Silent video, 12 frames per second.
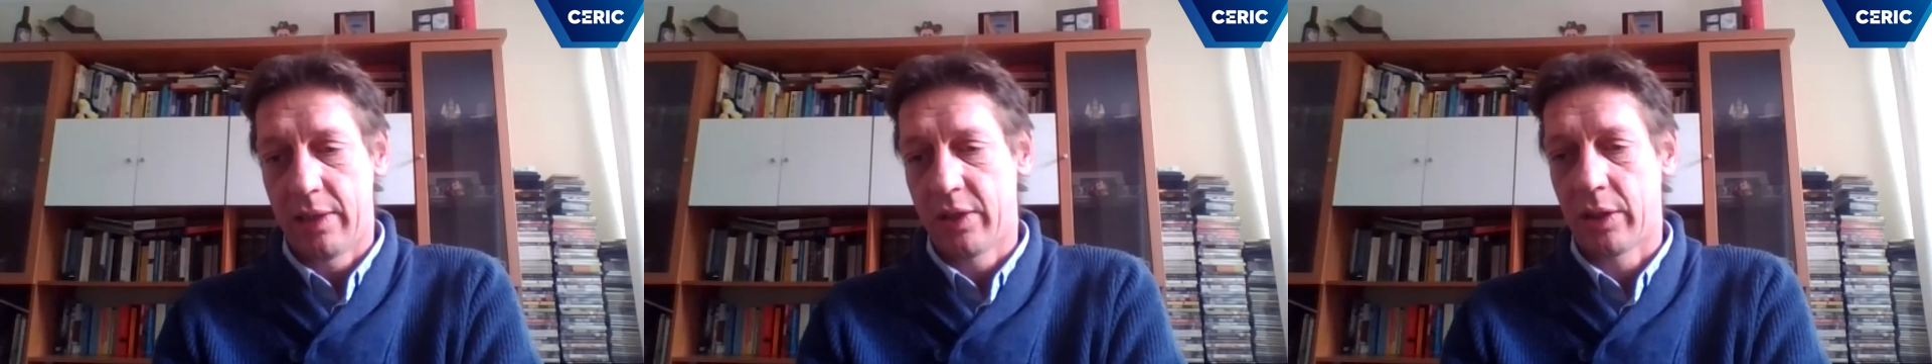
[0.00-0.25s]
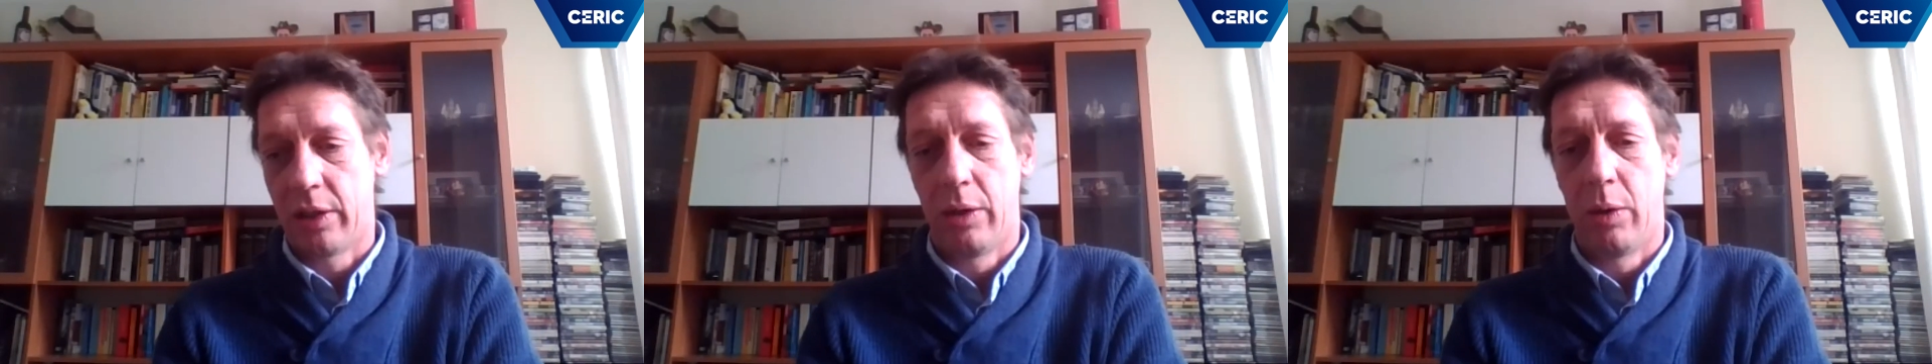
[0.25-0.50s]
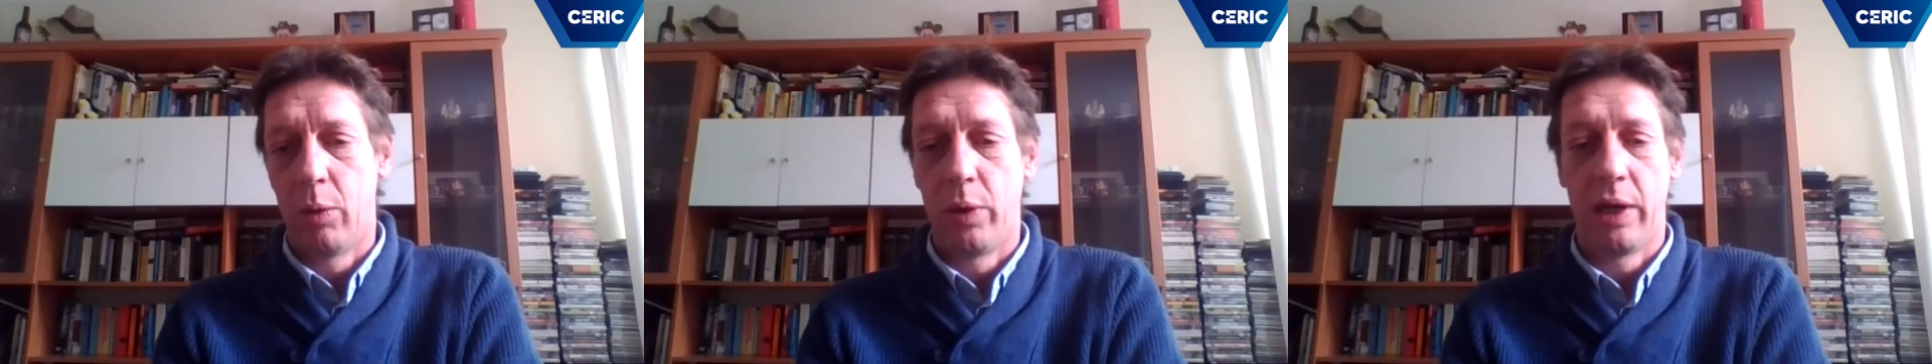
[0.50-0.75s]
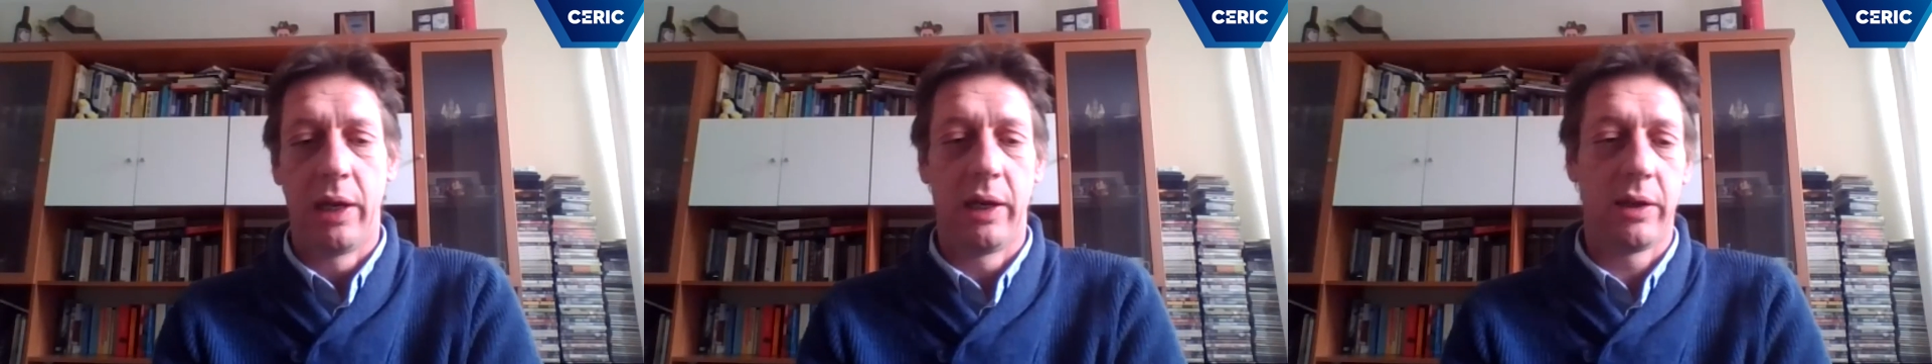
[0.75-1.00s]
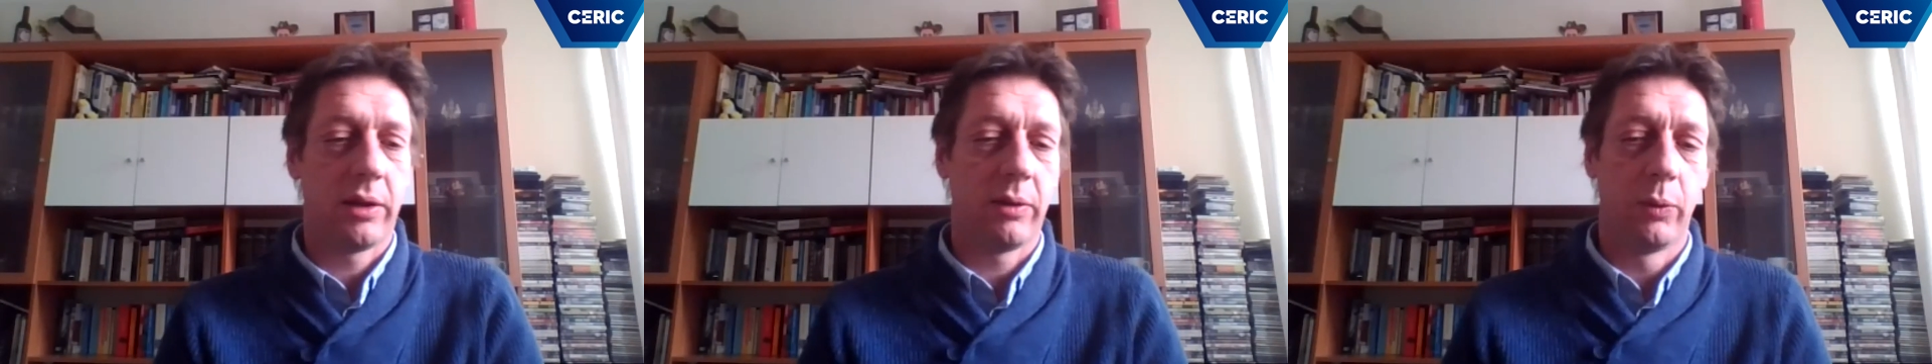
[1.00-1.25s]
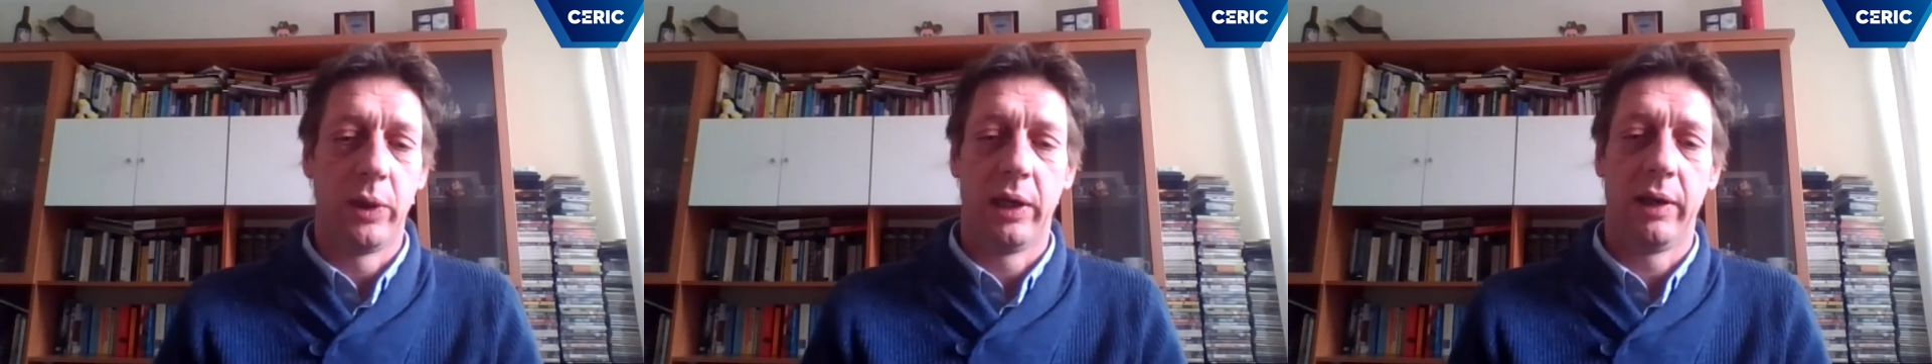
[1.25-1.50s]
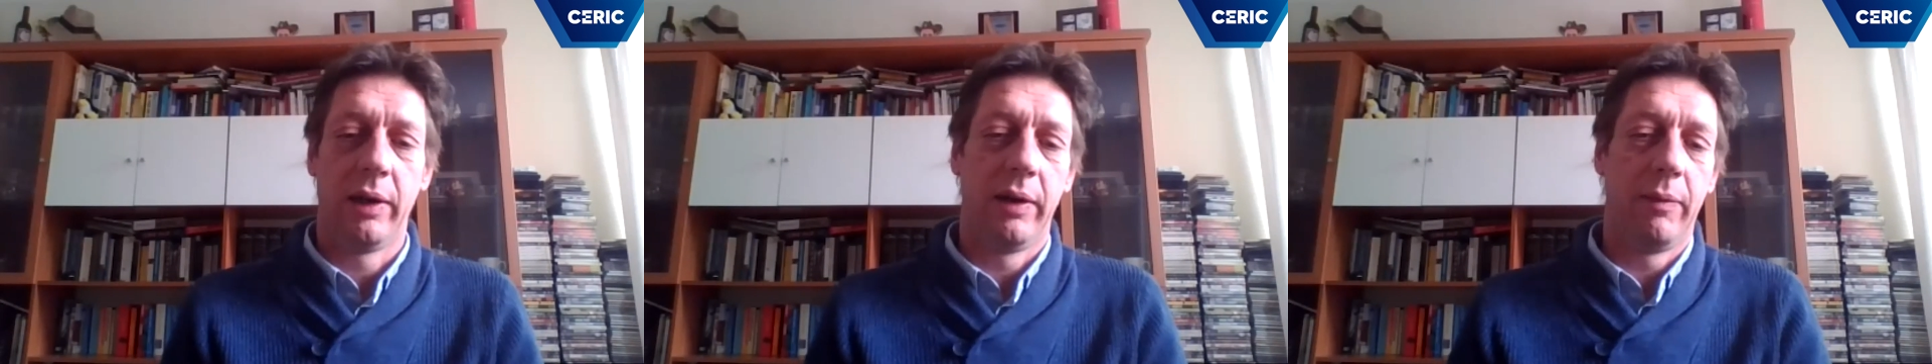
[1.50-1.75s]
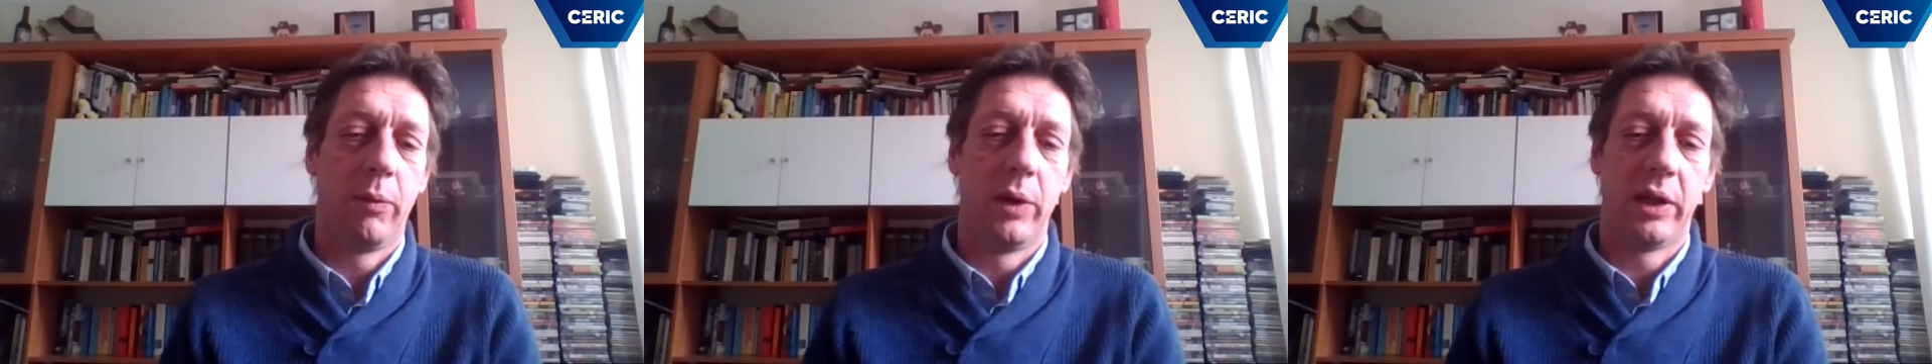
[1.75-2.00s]
So with
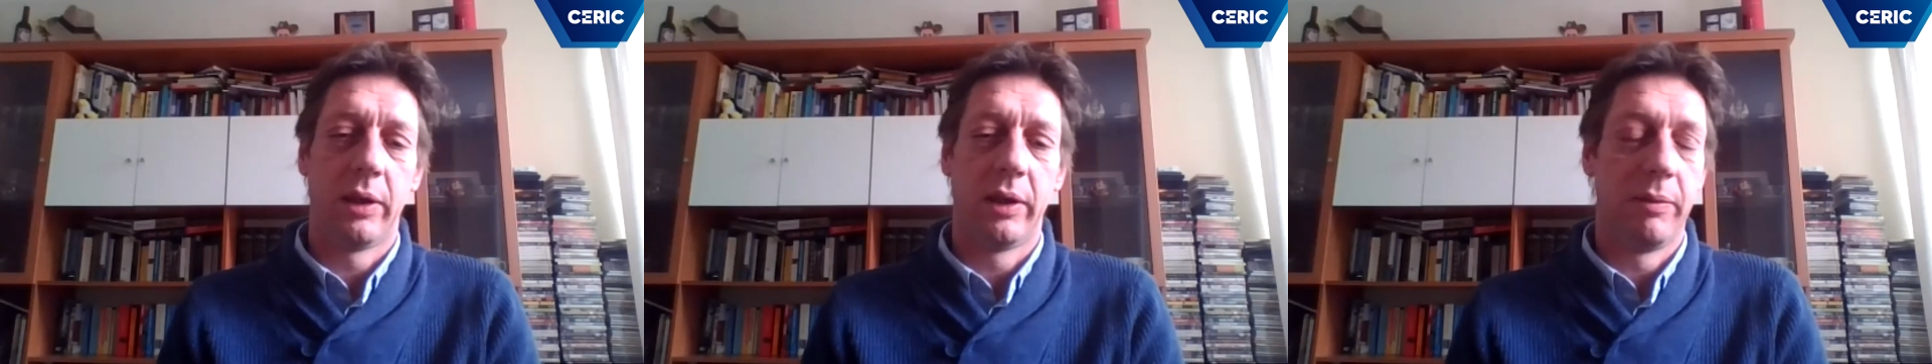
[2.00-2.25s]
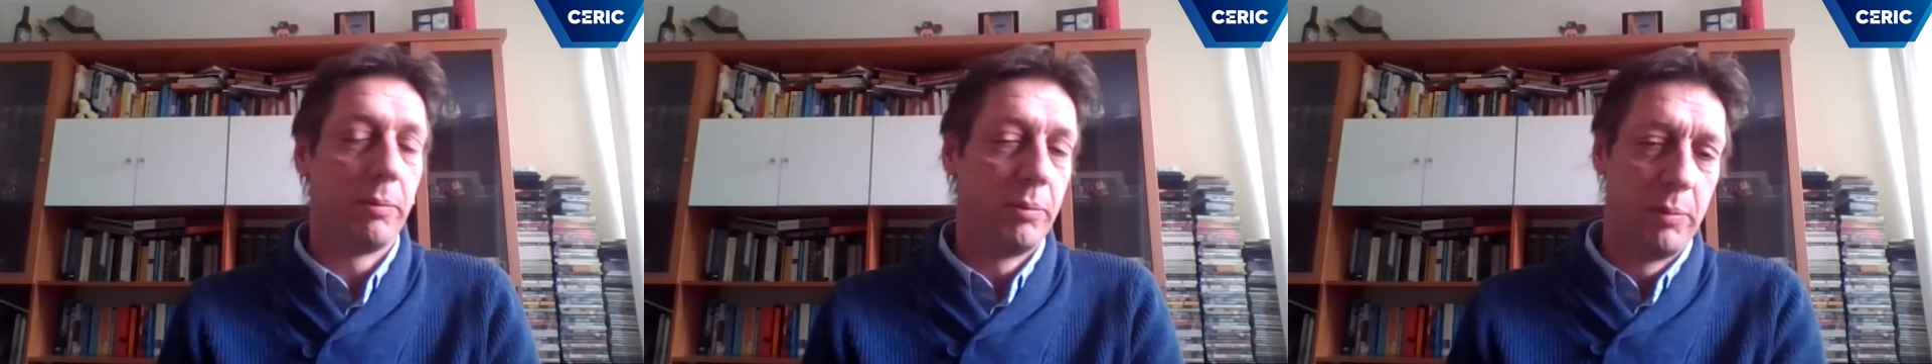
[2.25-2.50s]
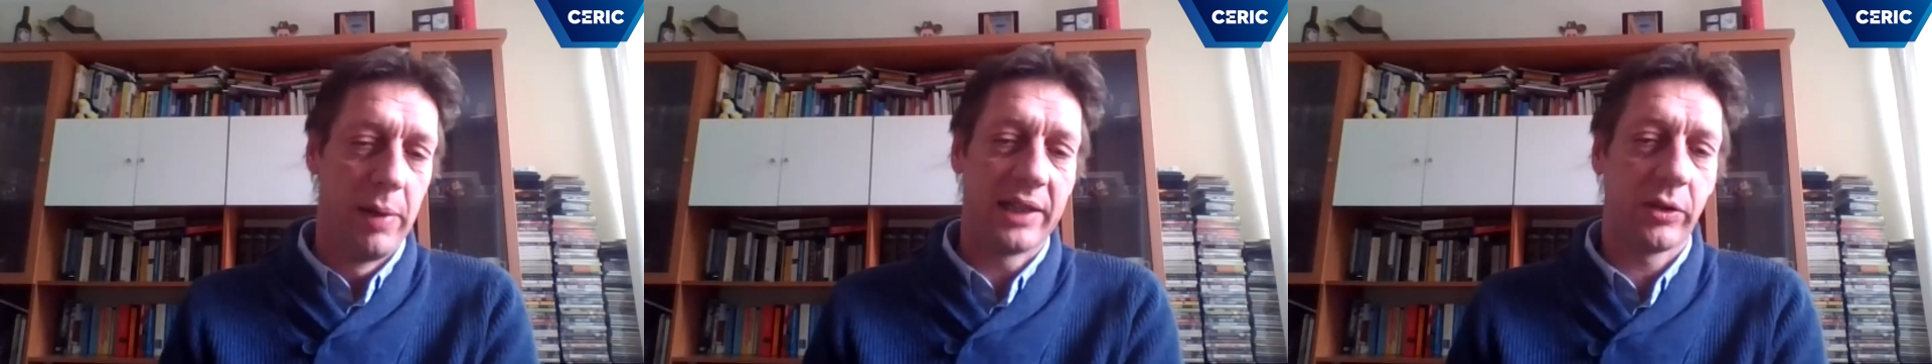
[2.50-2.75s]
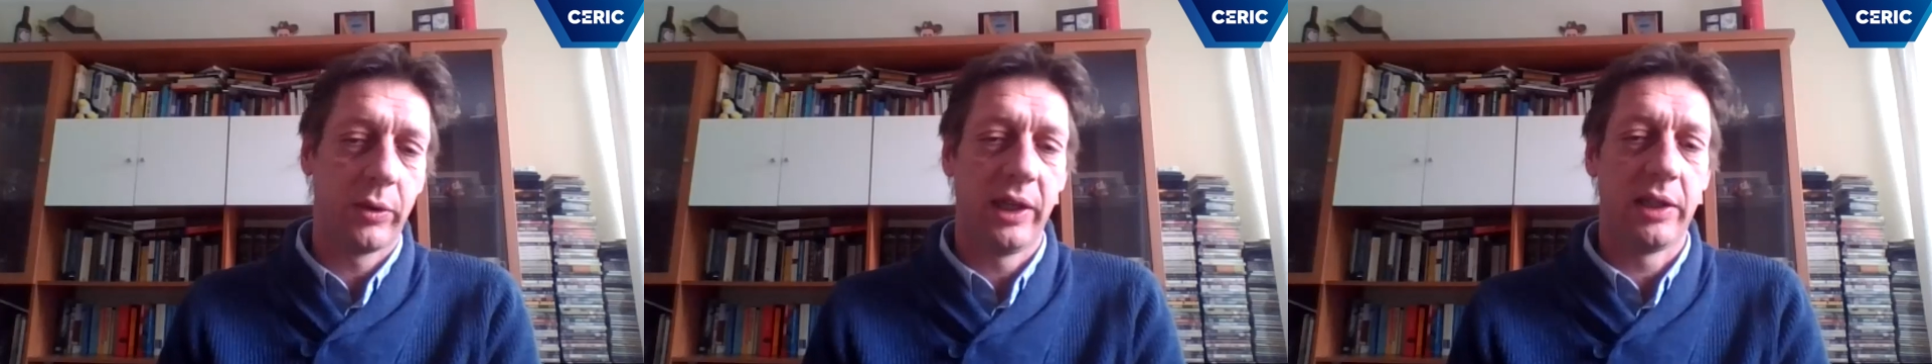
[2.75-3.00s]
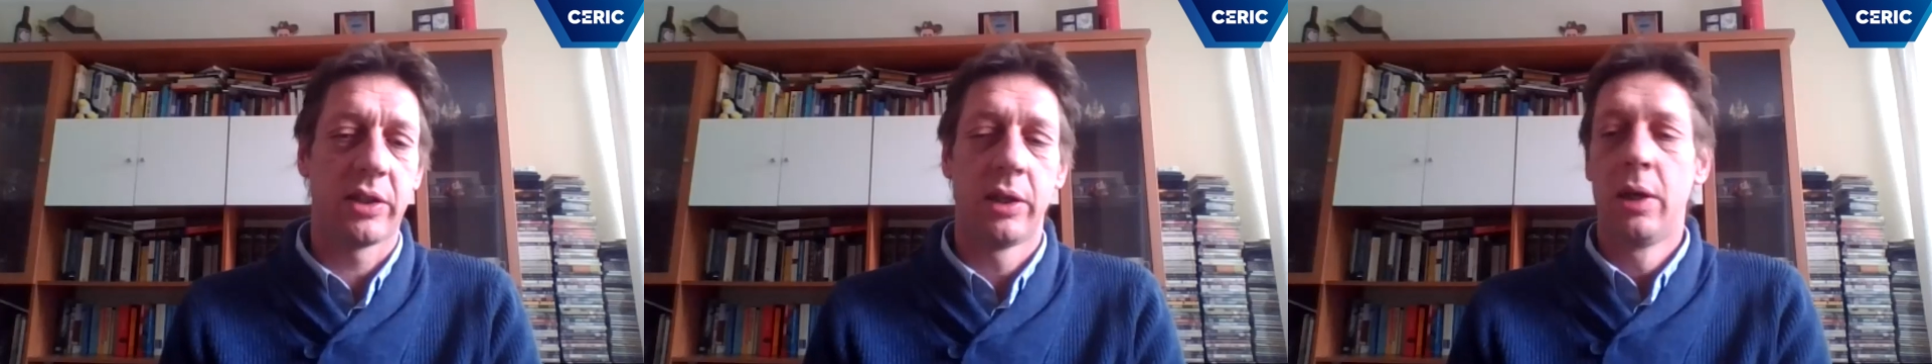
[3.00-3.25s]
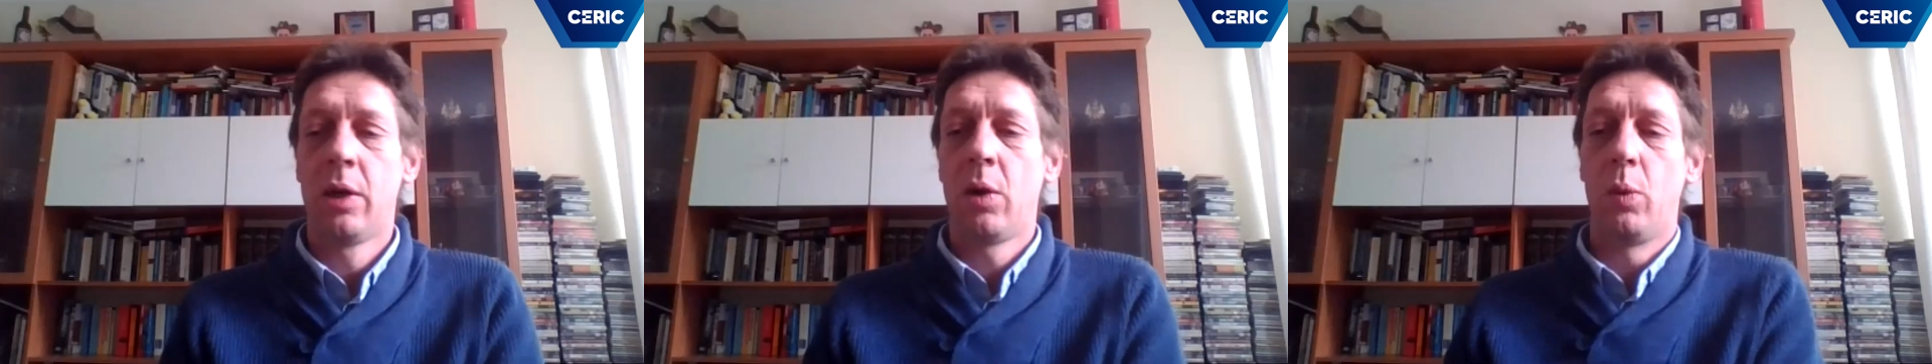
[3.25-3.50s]
the batteries,